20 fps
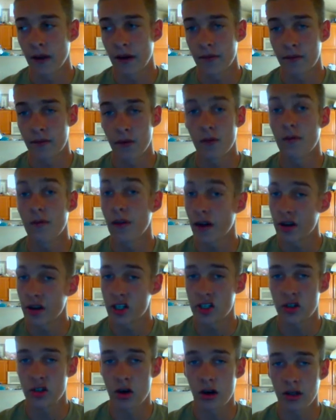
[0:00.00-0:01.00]
I feel very
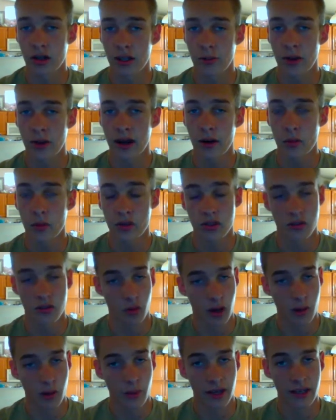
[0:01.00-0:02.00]
strongly about it, which is
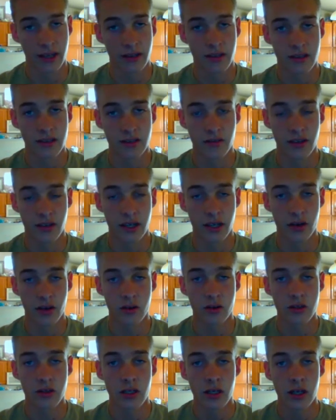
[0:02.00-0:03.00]
why I'm making these
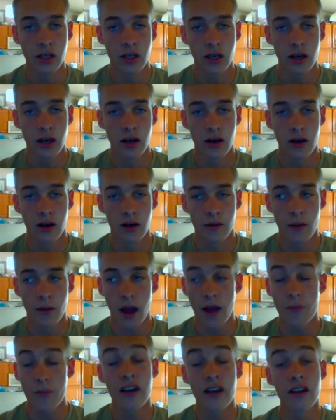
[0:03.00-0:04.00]
videos.
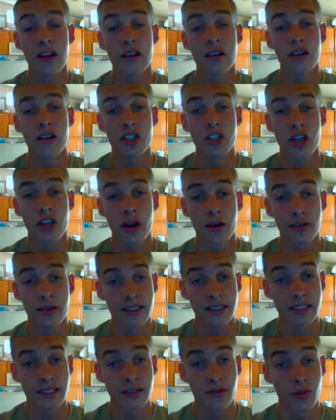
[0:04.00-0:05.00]
I've been in
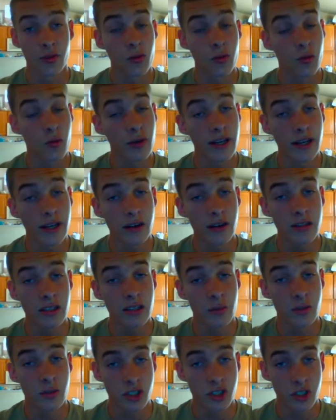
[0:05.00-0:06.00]
JRTC for 3
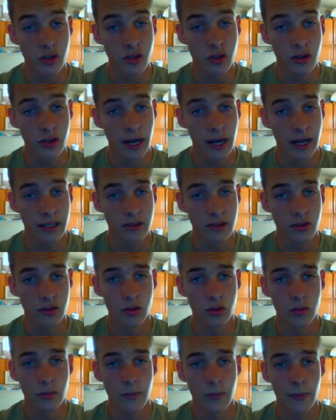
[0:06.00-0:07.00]
years. I'm a junior in high
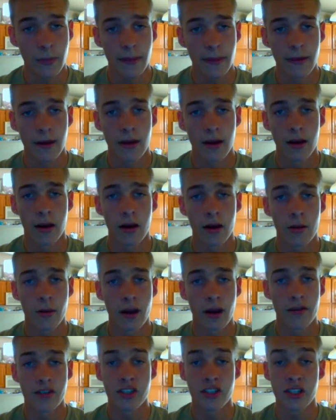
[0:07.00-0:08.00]
school.
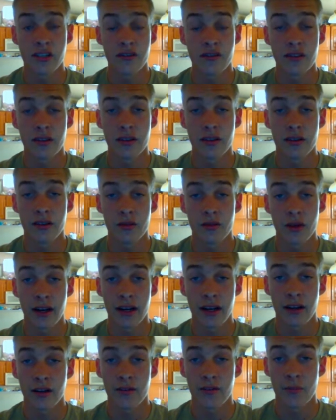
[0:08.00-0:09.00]
I've achieved the
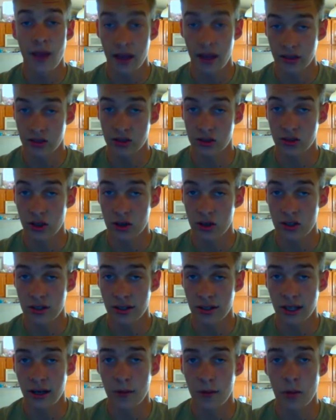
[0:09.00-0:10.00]
rank of Master
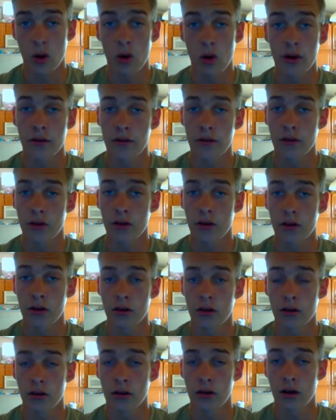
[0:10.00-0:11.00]
Sergeant, and I'm going
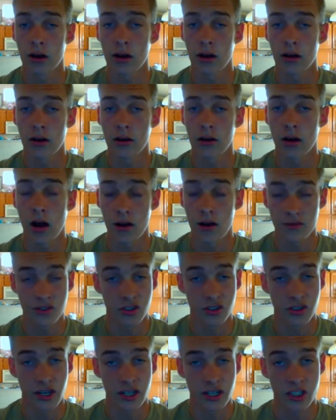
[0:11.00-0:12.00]
for
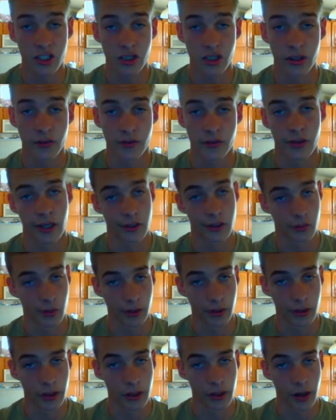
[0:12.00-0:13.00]
officer next year, if you guys
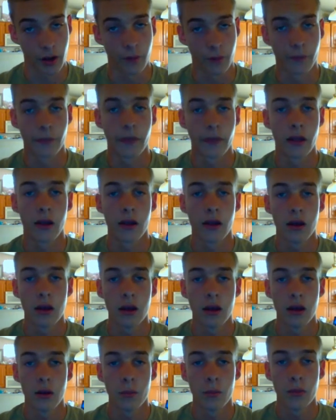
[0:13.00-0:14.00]
wanted to know.
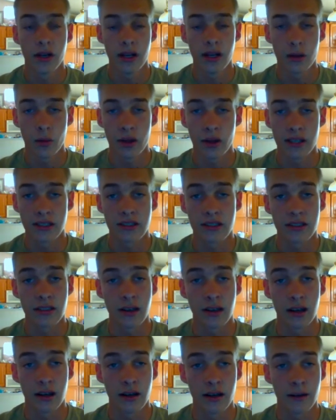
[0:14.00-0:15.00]
But anyways,